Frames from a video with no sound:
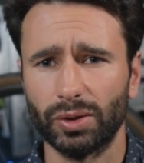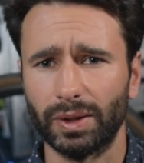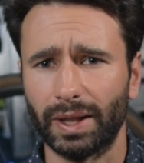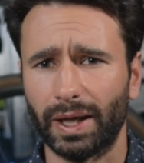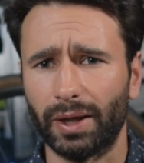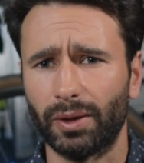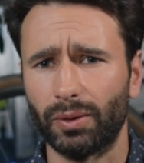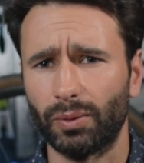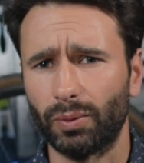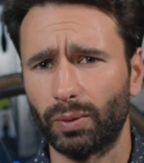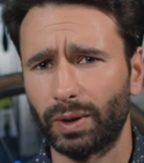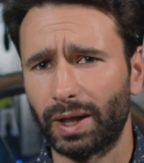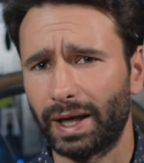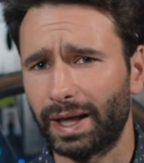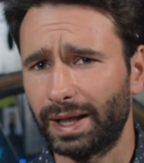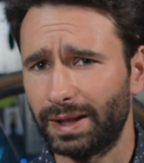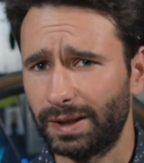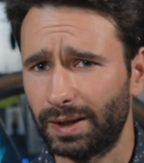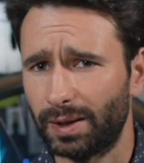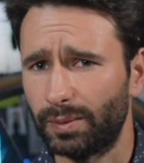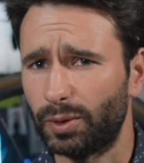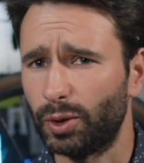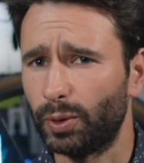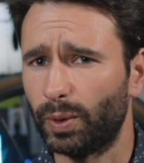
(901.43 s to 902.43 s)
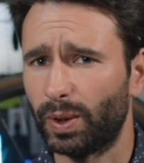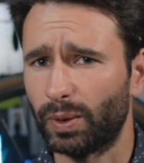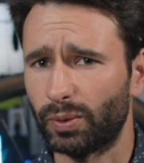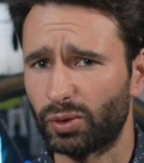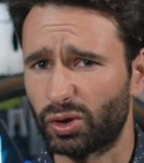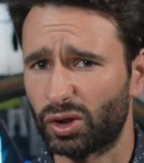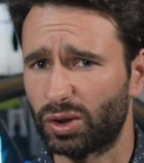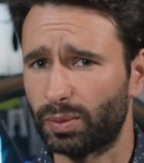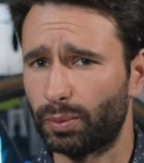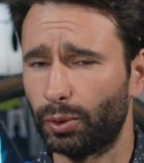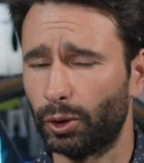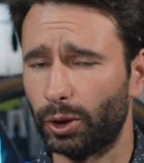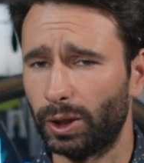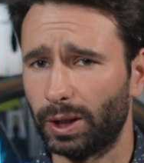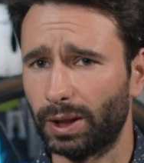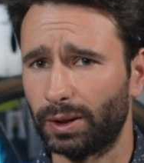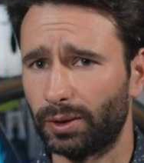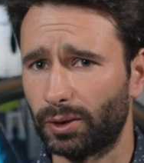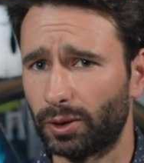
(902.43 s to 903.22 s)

Now, what I ended up doing was just putting a